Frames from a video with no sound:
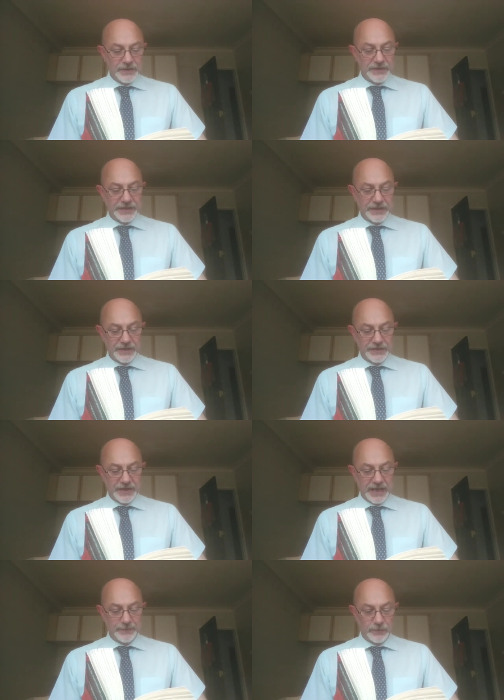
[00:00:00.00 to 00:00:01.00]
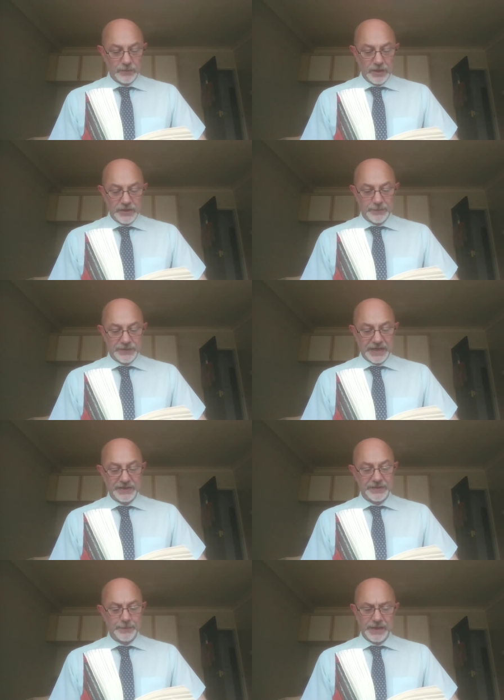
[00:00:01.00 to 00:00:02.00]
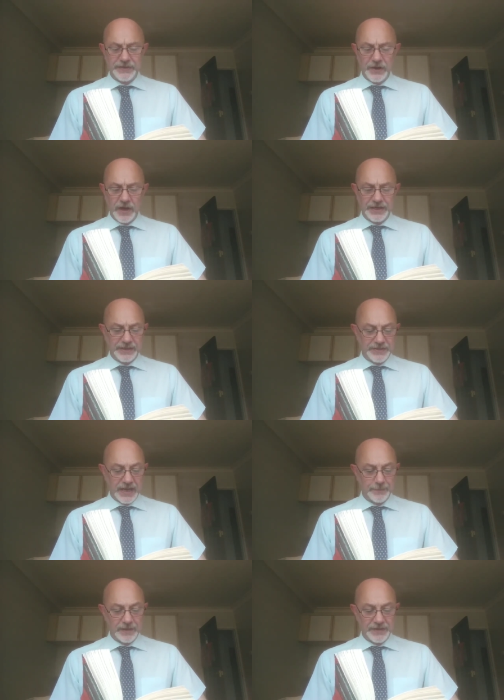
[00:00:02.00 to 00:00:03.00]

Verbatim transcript: sitting at the table that pretends to be a dining table